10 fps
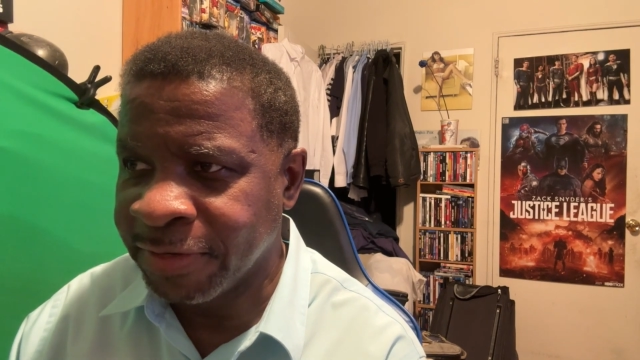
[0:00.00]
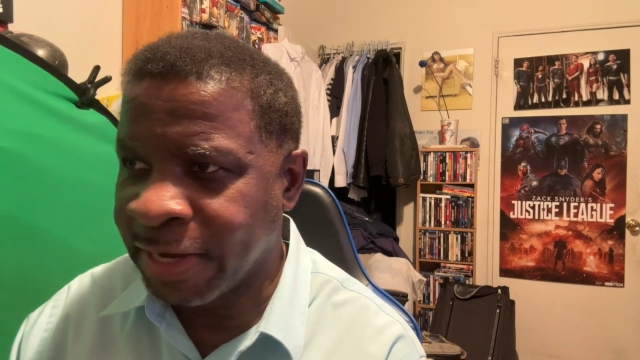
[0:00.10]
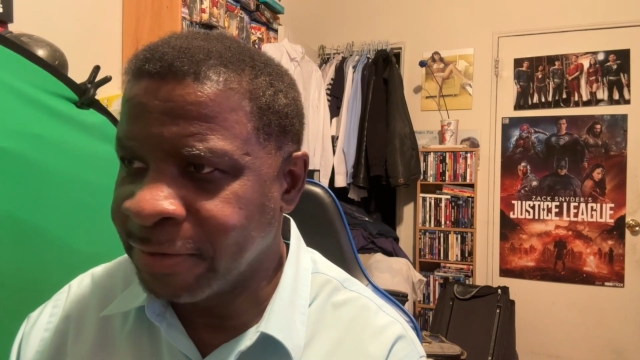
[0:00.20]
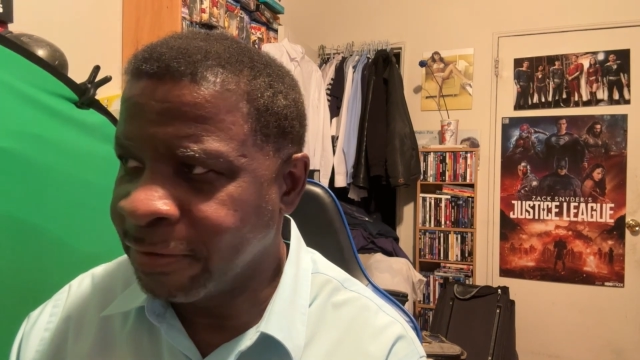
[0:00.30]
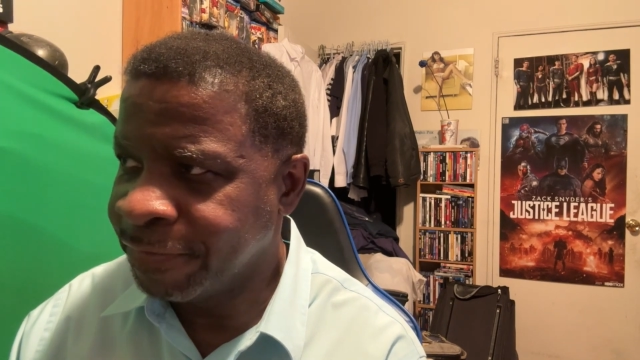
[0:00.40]

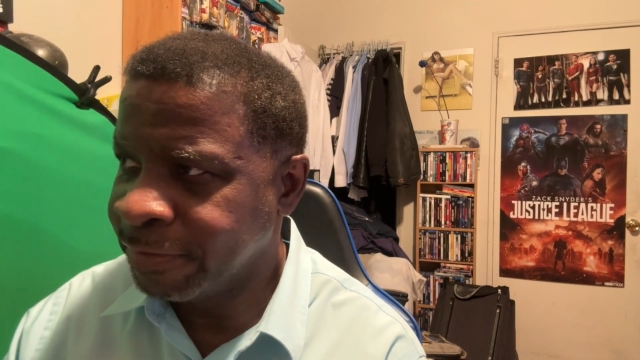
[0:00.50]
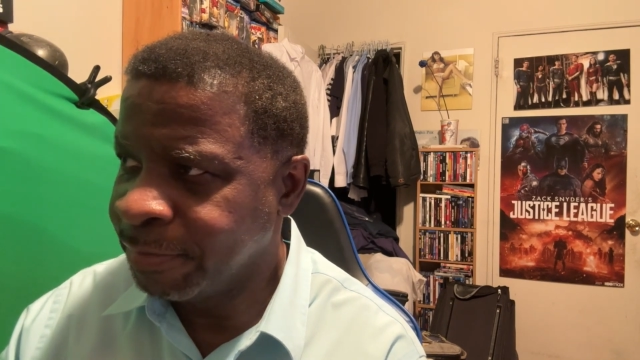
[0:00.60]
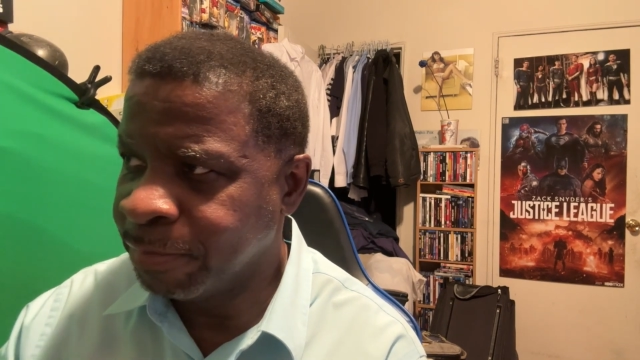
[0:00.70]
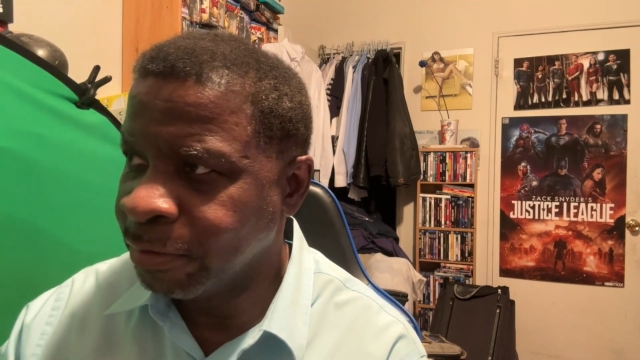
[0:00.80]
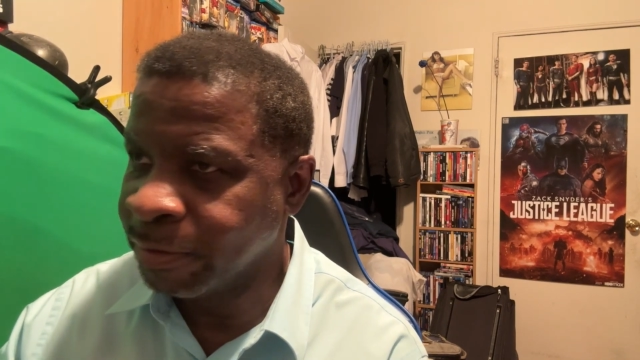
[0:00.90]
don't know if he
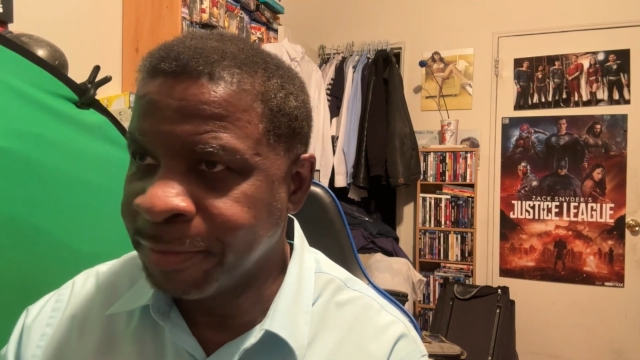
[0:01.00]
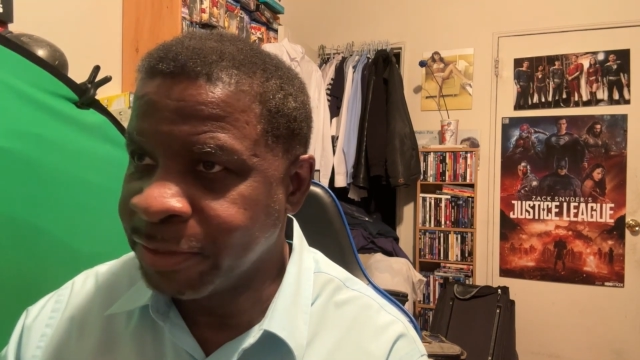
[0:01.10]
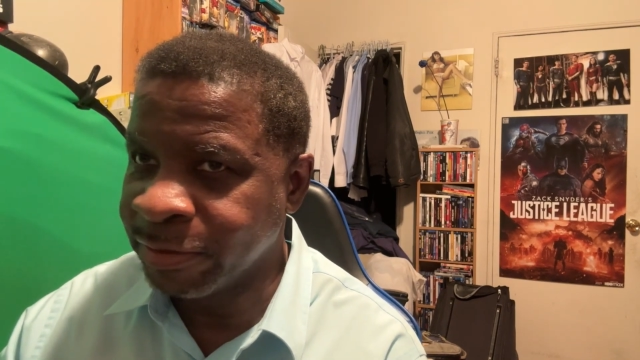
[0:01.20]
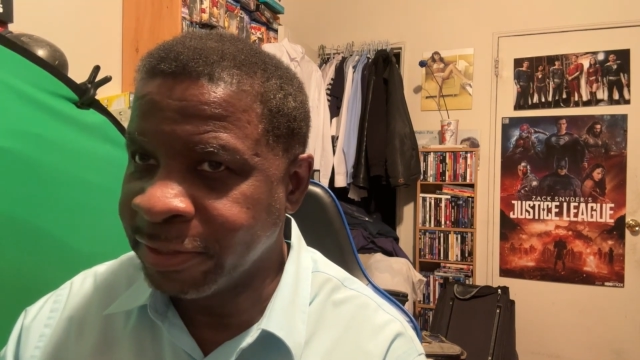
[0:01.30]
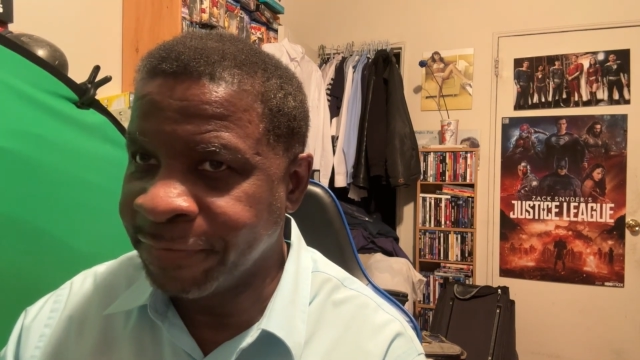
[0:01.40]
blew them
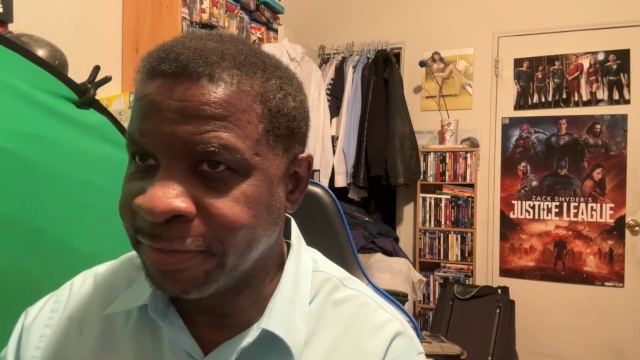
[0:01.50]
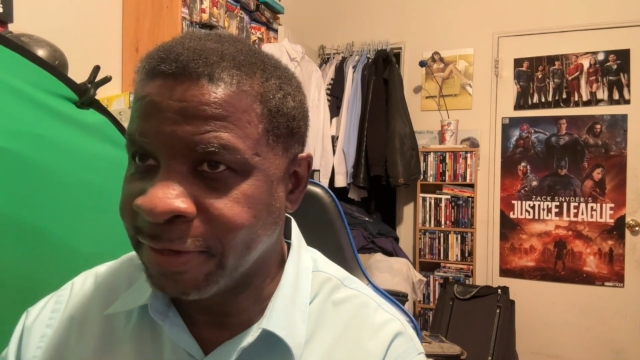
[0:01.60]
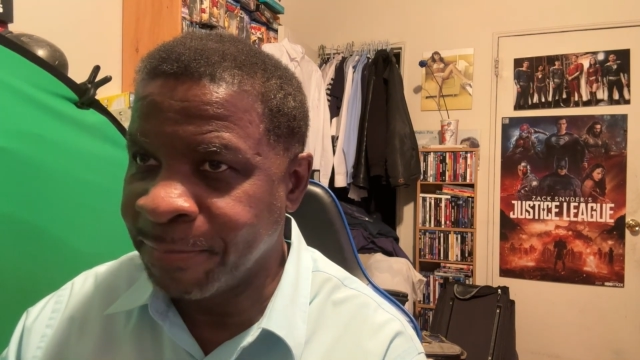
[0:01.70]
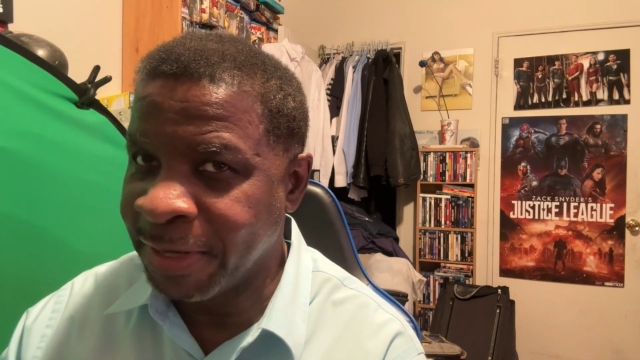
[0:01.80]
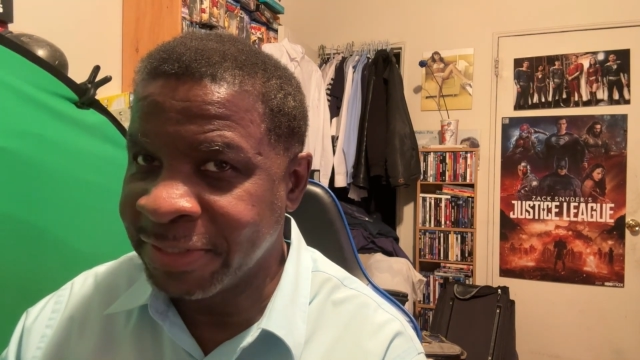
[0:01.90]
into a different
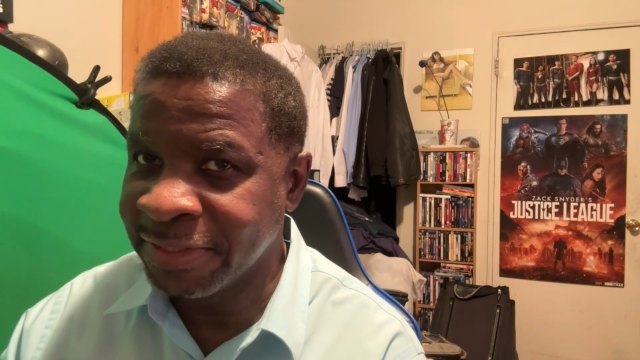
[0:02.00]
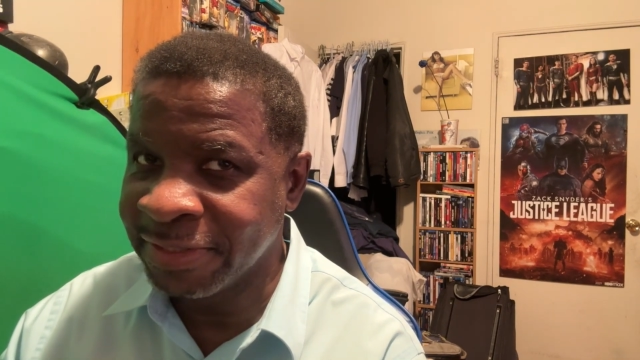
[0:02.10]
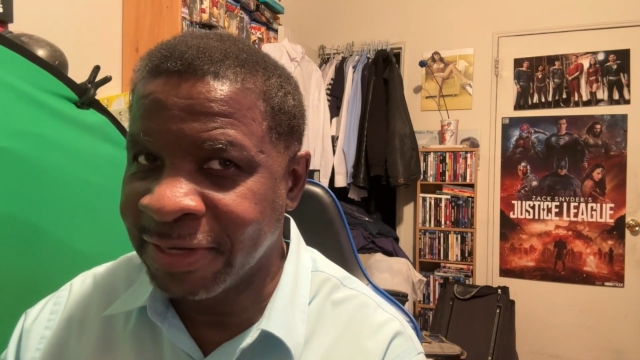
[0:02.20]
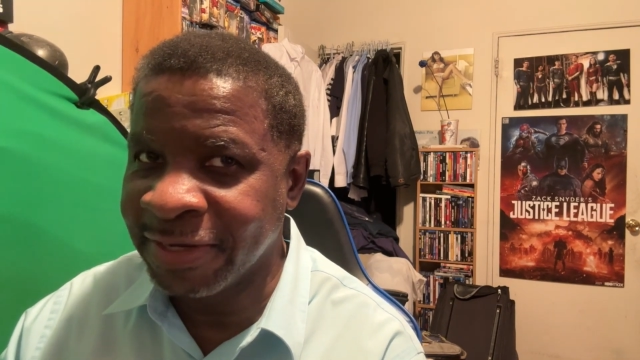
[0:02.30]
dimension.